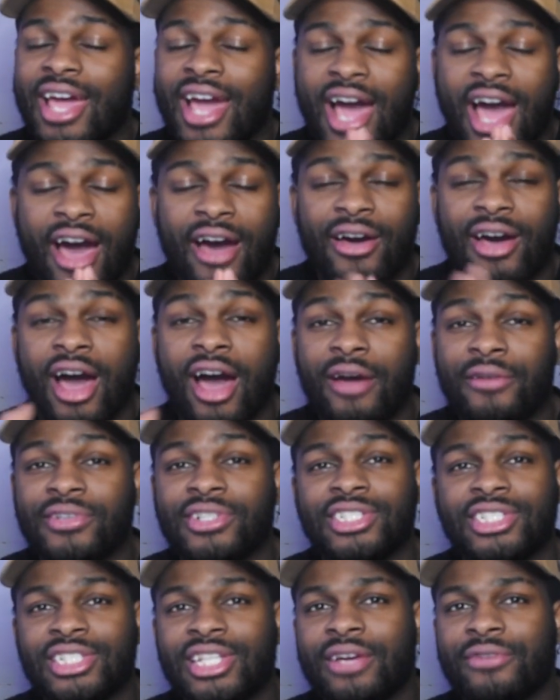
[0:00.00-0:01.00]

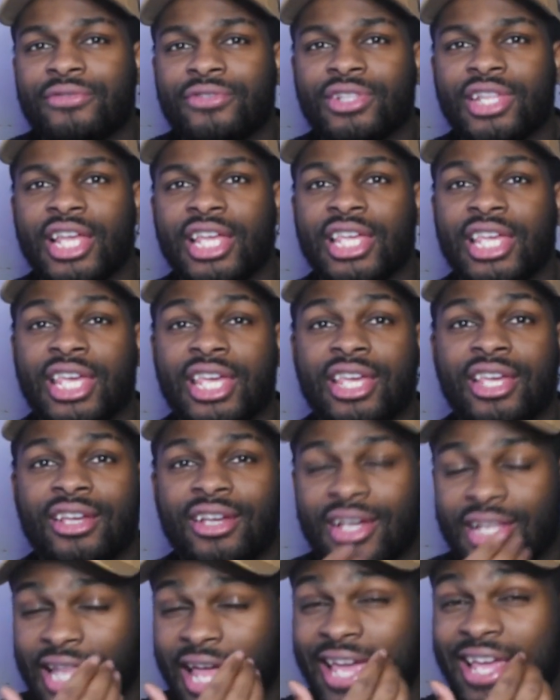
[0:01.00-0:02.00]
obviously I feel like King,
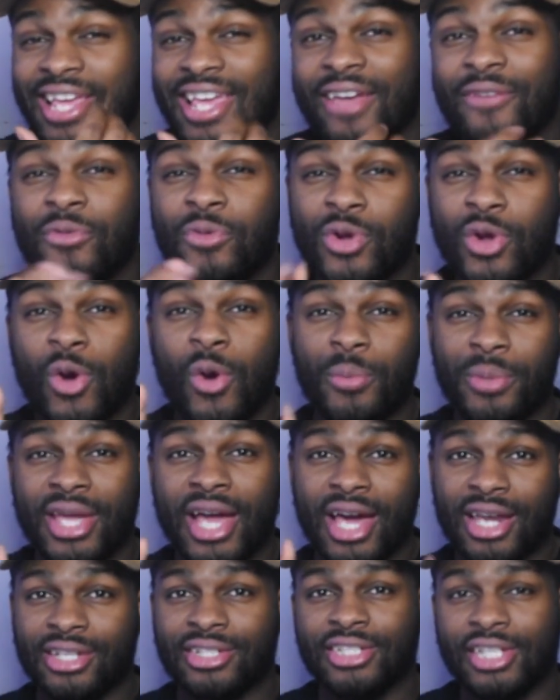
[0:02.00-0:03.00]
if we go be
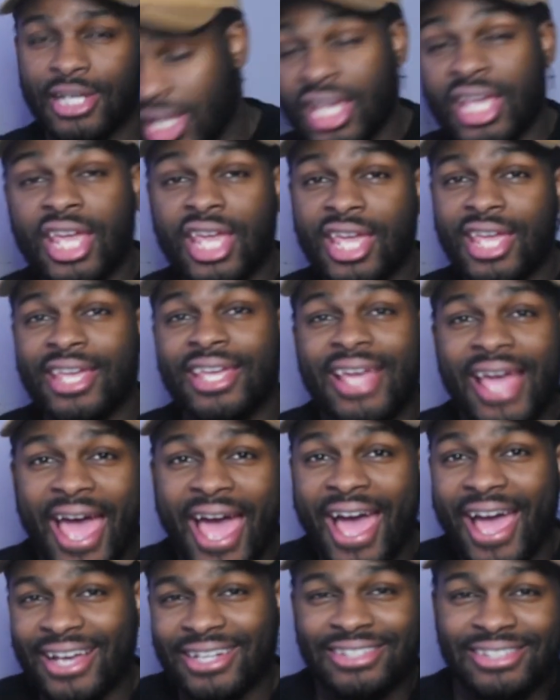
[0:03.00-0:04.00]
honest, King
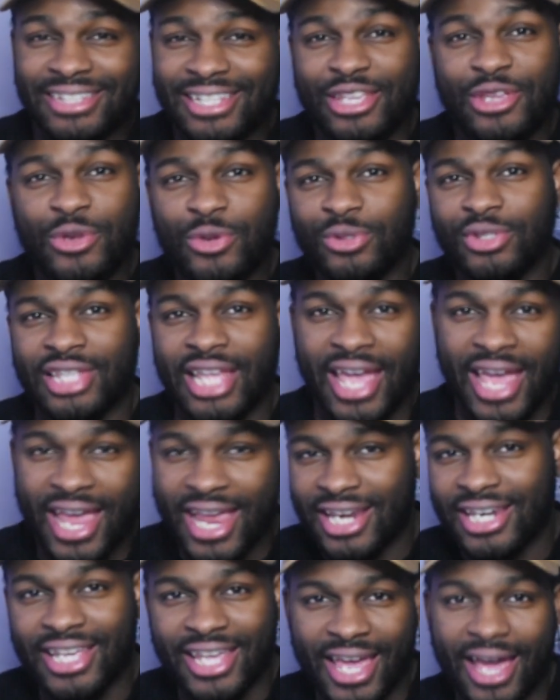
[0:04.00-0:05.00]
actually used the
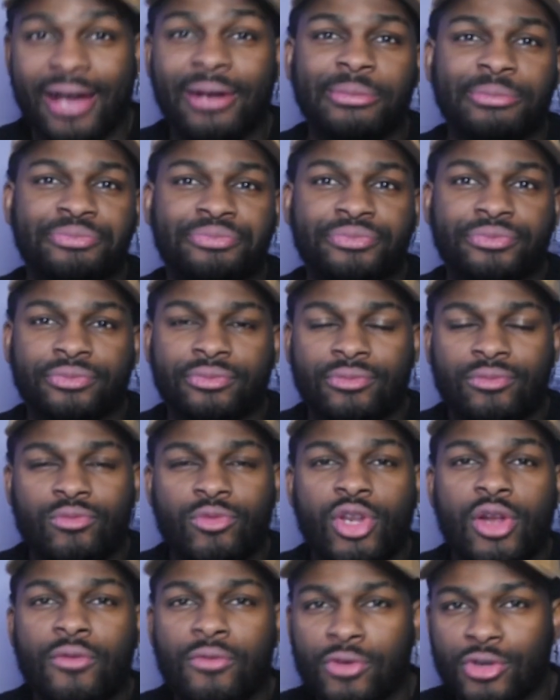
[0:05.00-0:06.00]
handicap
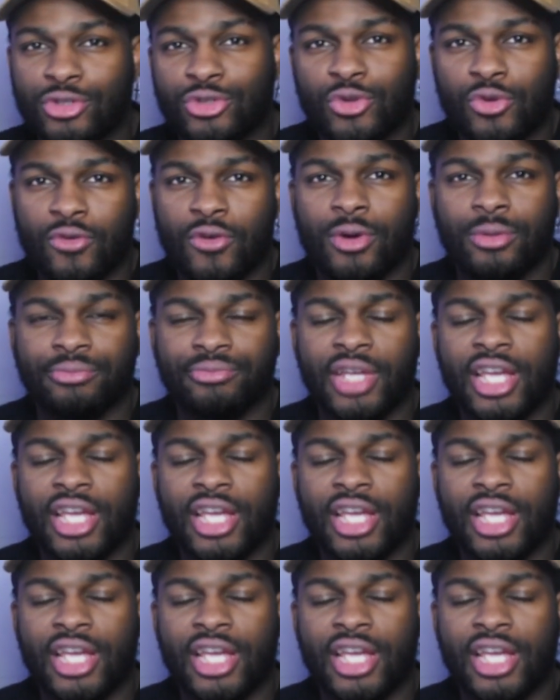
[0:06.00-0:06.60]
for Zoro.